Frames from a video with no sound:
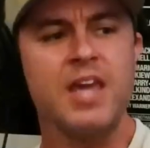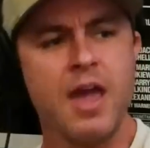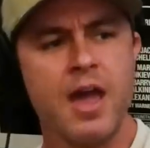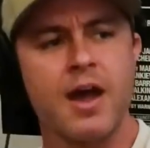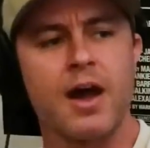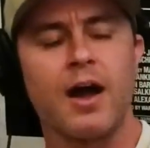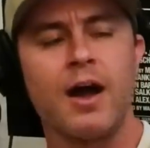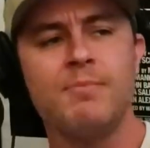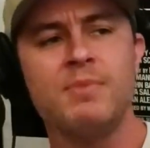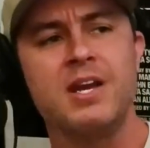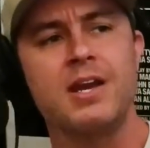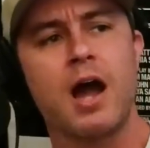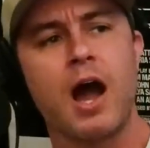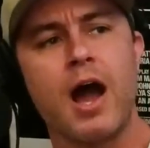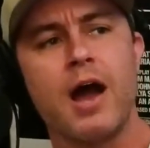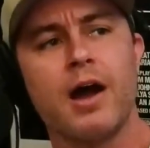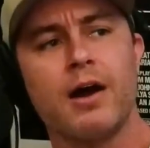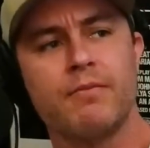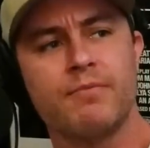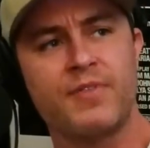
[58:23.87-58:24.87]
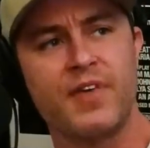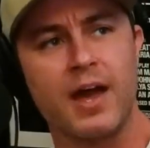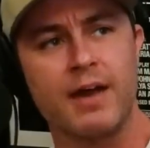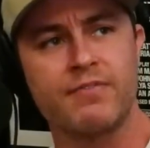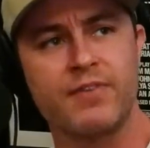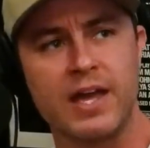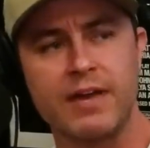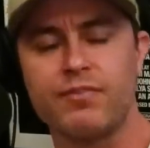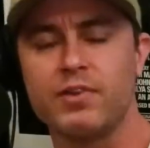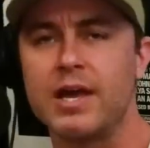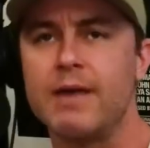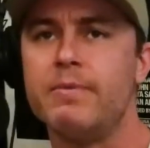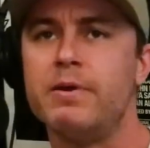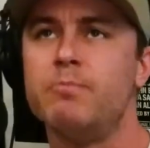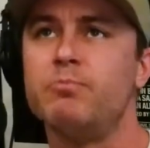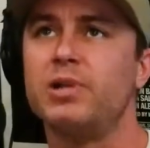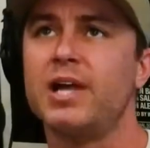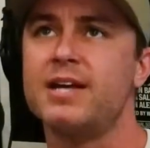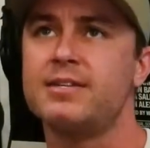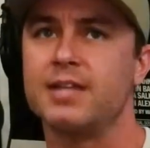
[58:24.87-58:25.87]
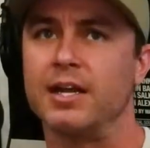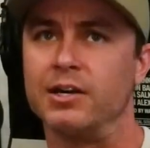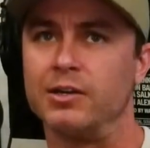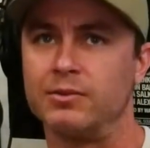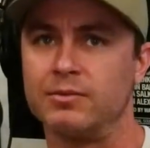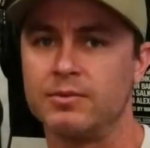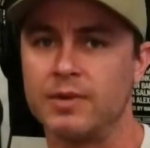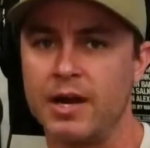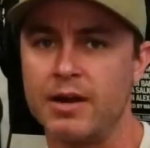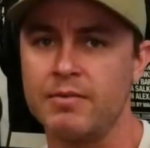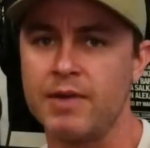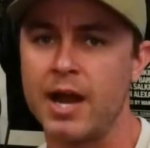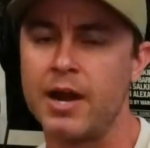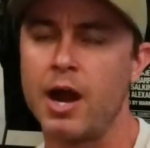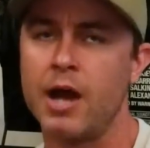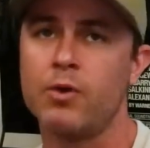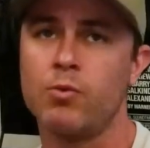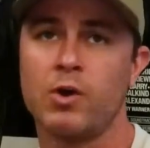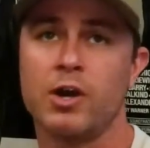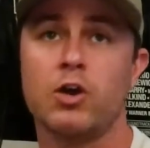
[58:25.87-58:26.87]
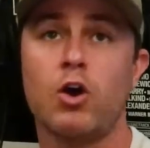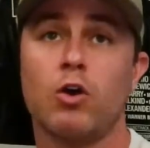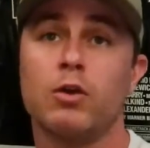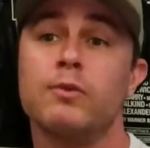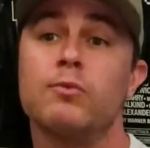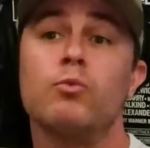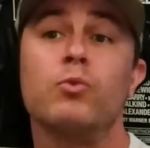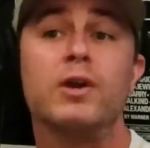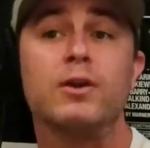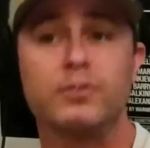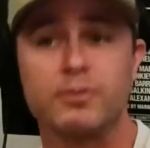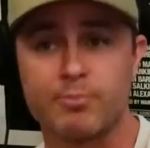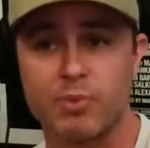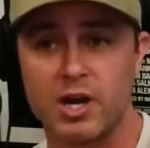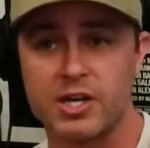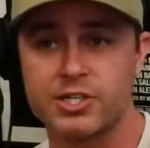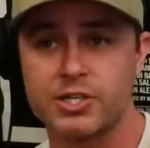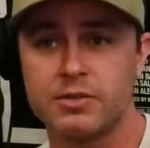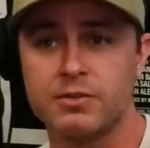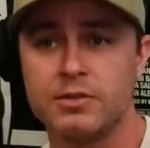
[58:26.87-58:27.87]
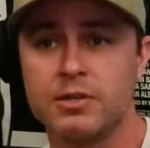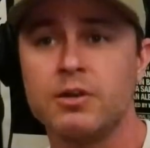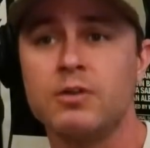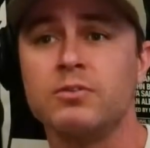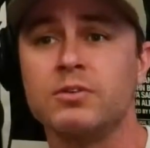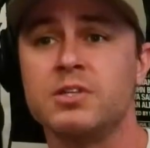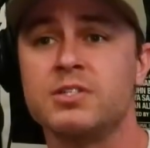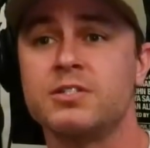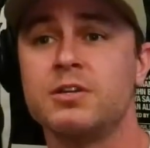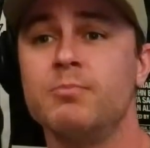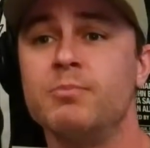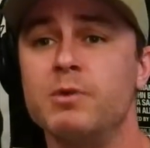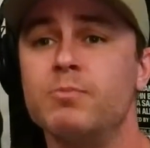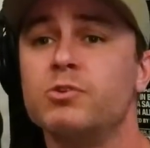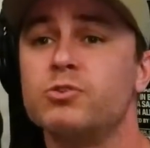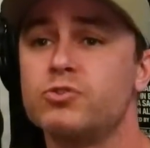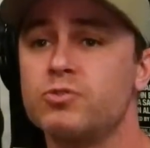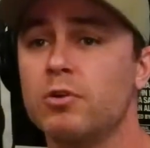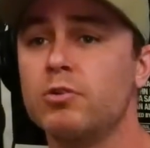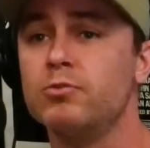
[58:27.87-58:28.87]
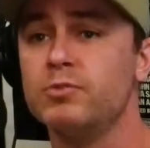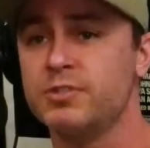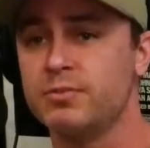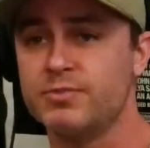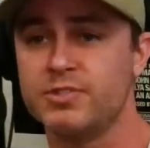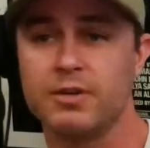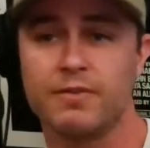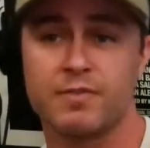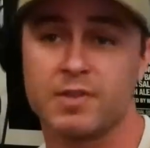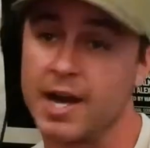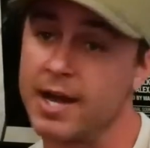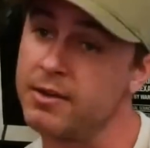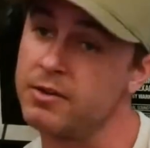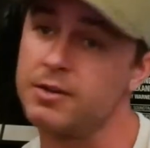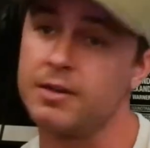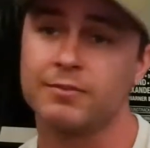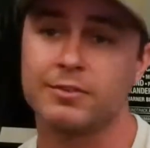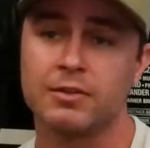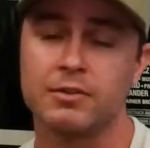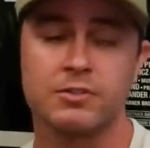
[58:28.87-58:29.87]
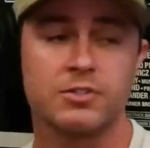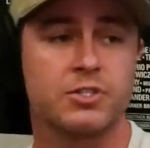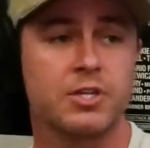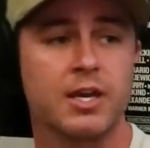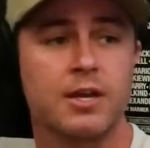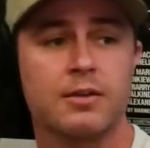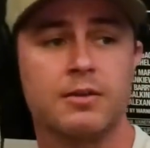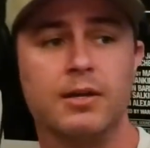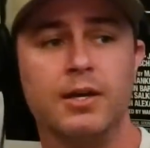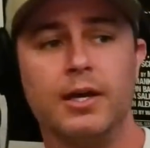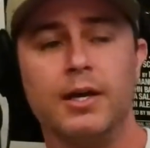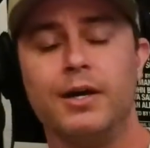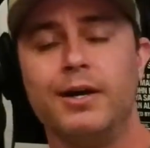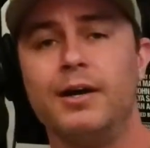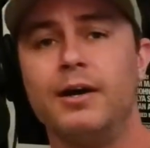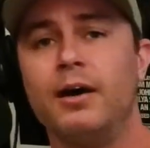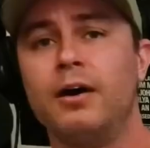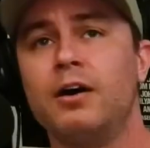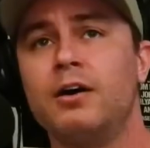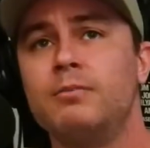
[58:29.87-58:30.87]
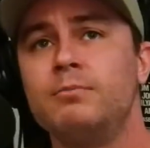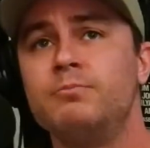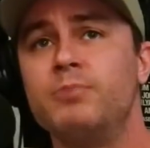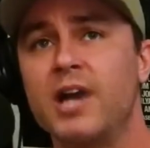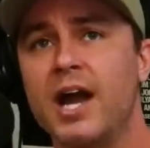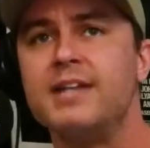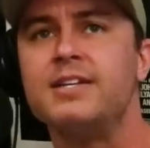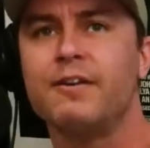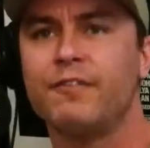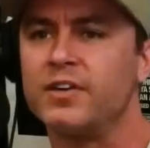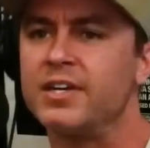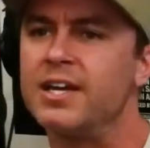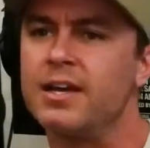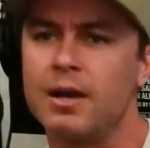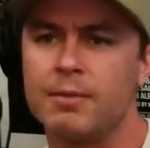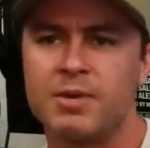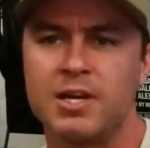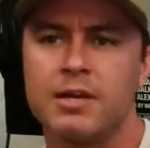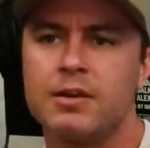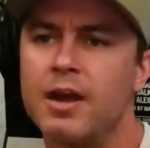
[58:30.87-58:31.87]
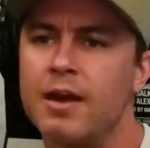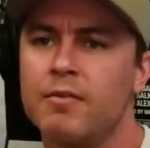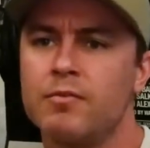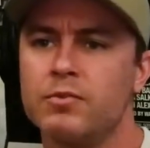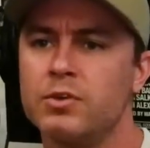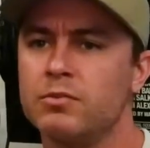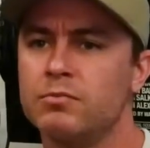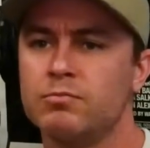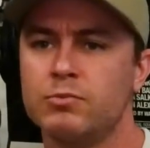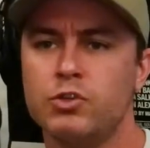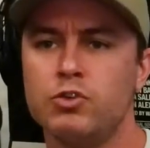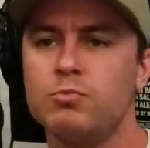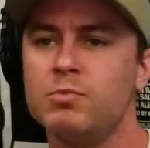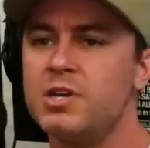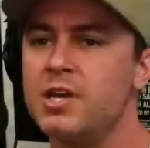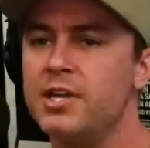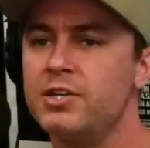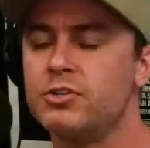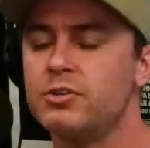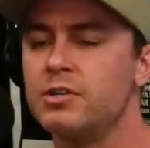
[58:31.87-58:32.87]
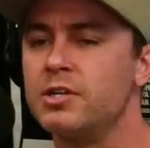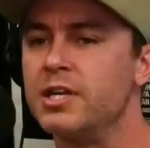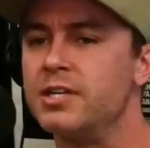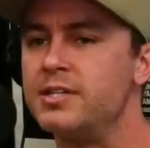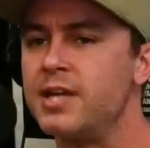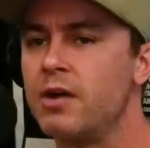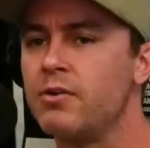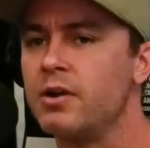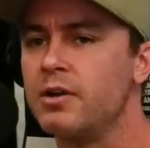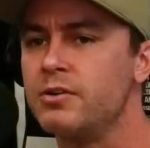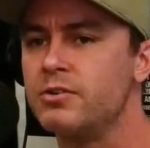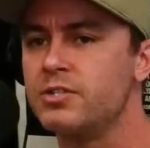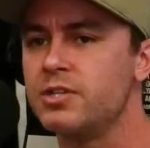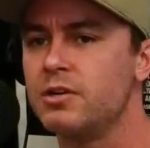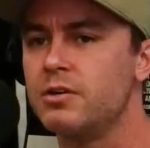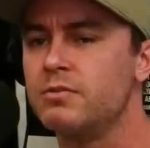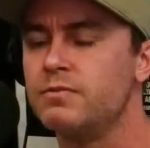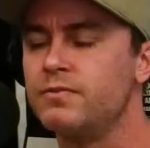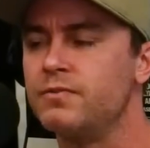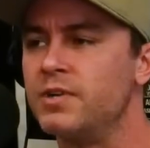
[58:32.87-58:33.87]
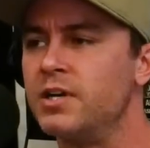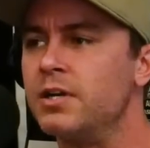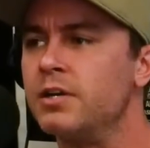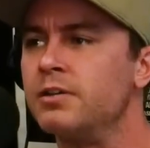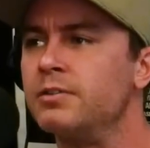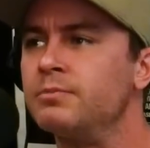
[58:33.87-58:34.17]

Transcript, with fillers: Yeah, I mean, thankfully I've been blessed. I don't want to call it real depression, you know, because some people struggle with some stuff that I could never understand. But I definitely get, I mean, human nature to get down on yourself.